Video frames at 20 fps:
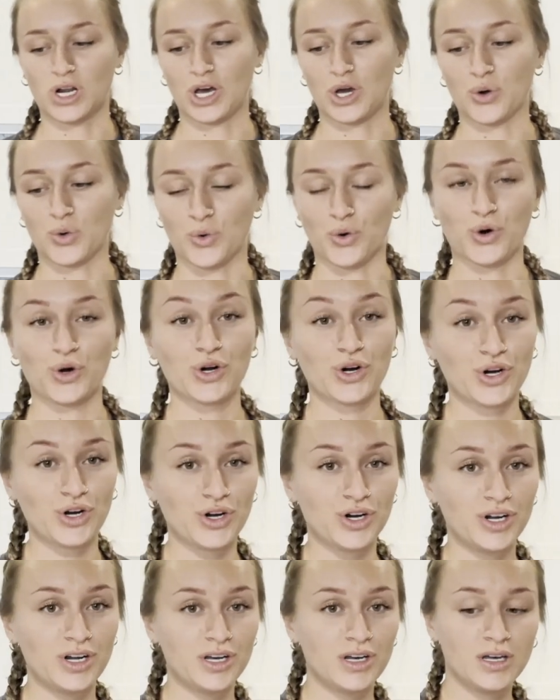
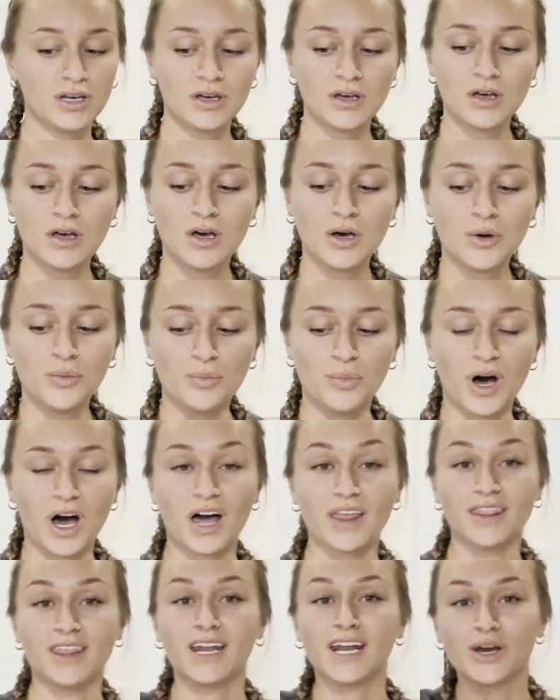ordered,
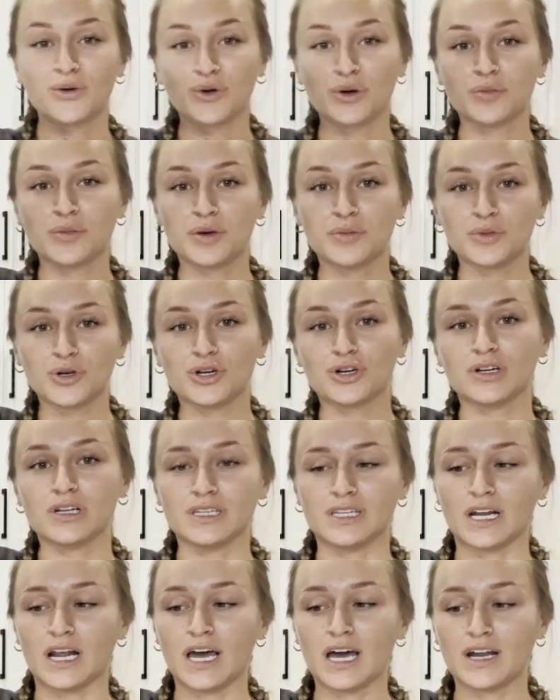but then I remembered
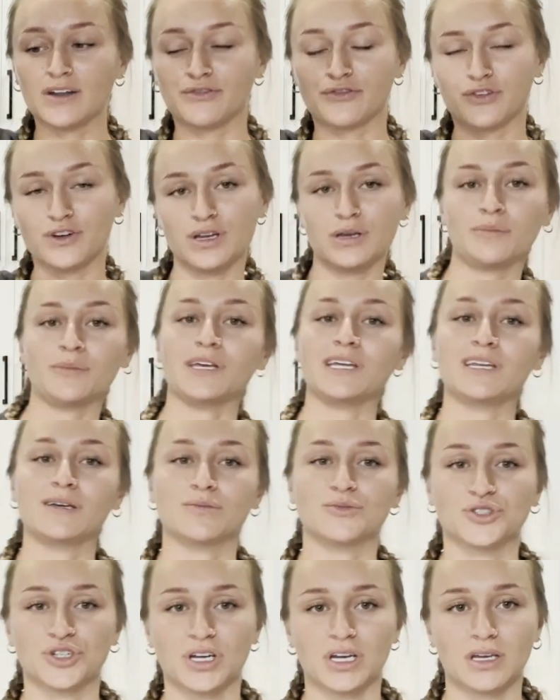that I had a free medium
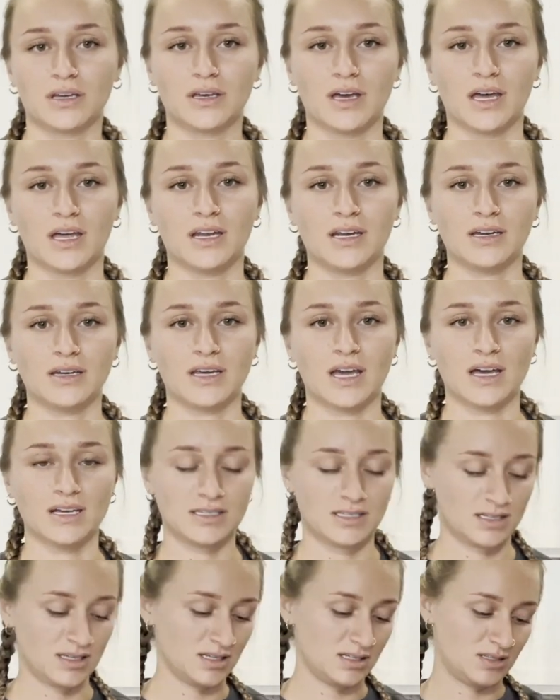drink. And
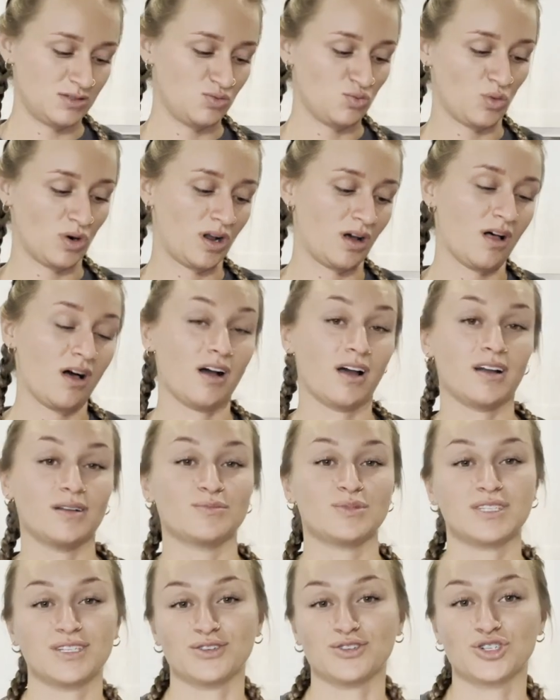yes, it's one o'clock and I'm
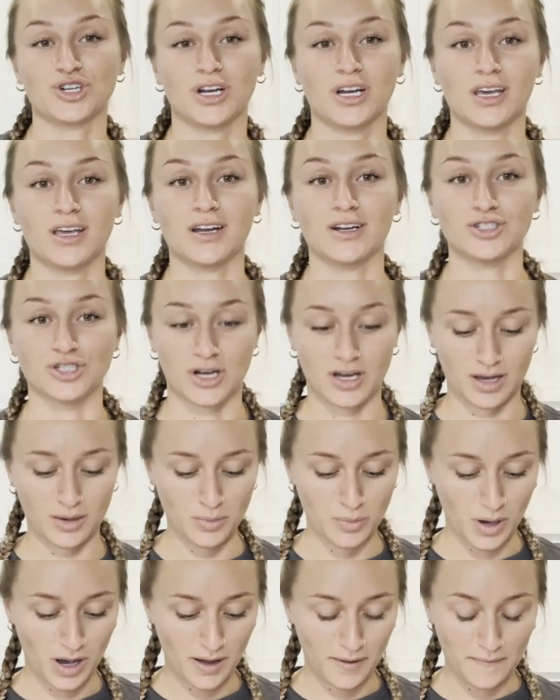still trying to get a drink,
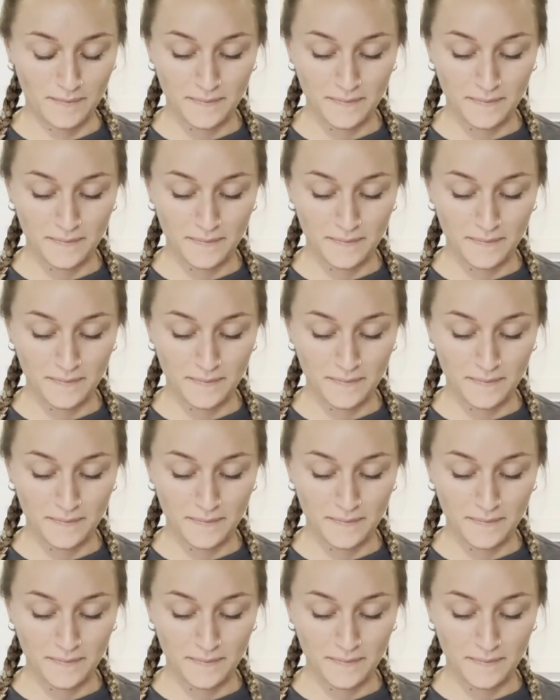but